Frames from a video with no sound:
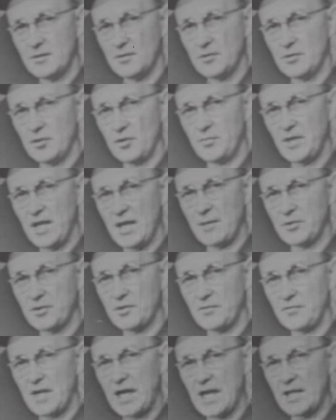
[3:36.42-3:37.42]
you'll be able
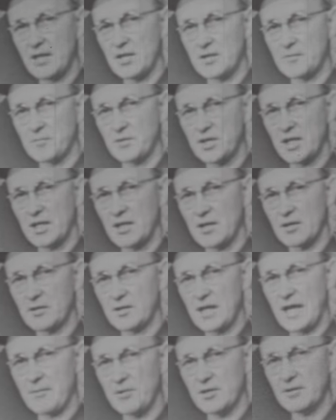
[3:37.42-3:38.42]
to find this particular
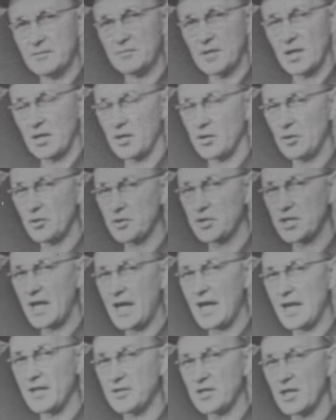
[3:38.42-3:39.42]
cabin. There are no
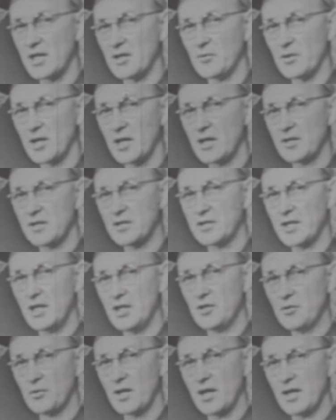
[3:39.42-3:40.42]
signs anywhere that
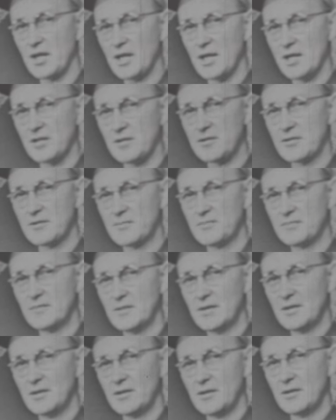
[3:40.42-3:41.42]
tell you where it is,
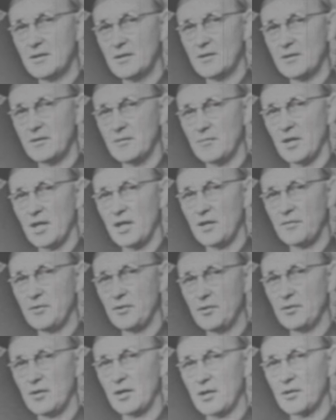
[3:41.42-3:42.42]
but if
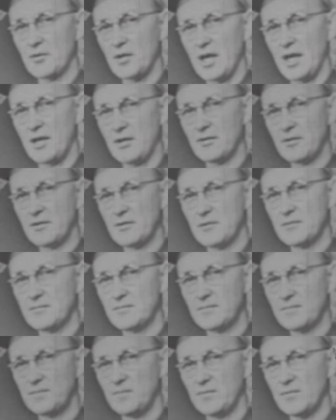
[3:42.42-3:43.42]
you look around
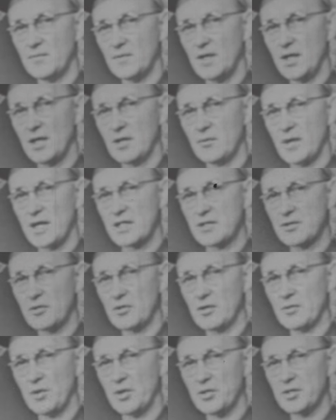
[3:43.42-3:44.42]
in West
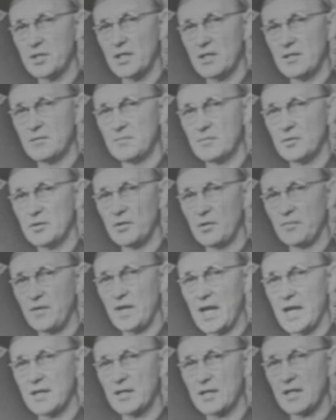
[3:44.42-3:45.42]
Okoboji, you'll
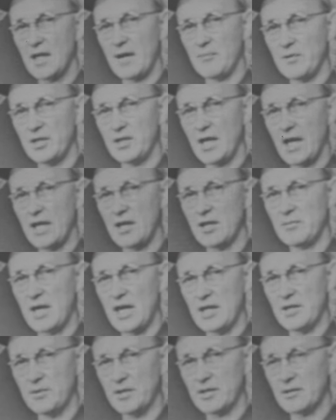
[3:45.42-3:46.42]
find the cabin and the
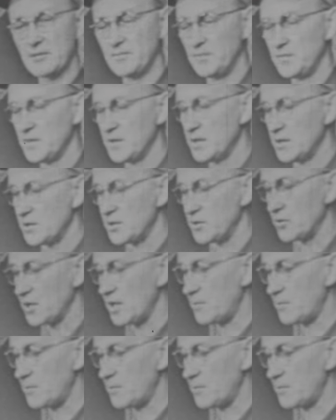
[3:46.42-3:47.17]
monument. So